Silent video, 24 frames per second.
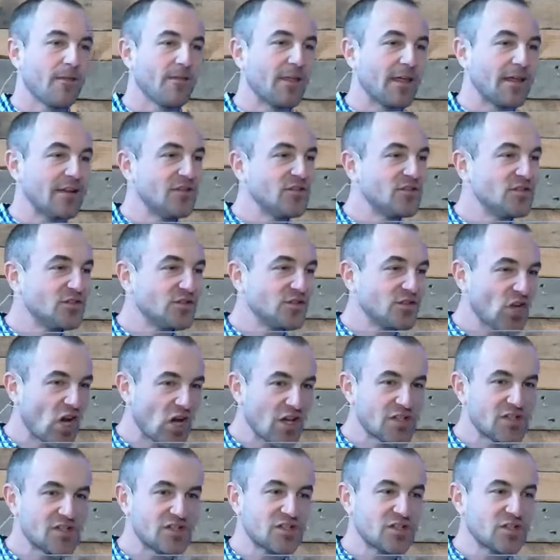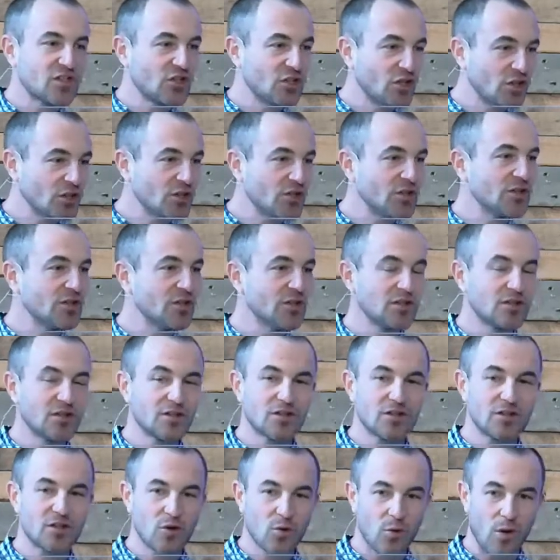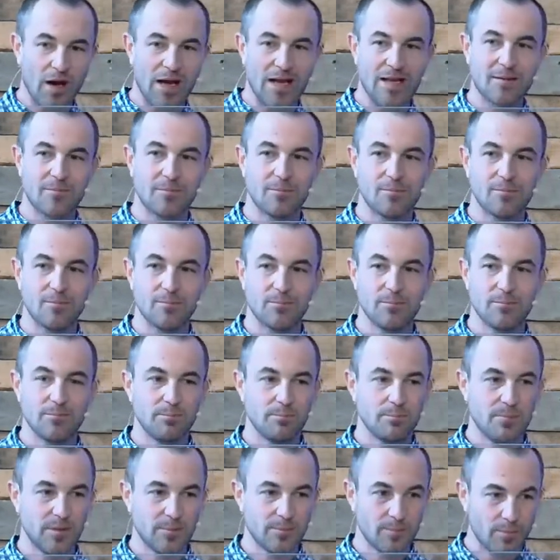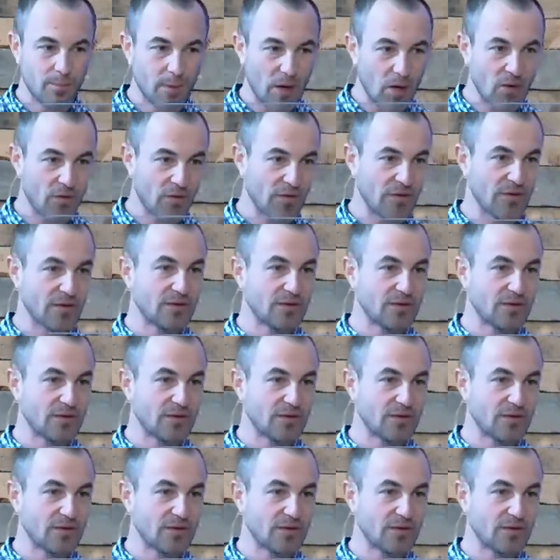They just couldn't quite be bothered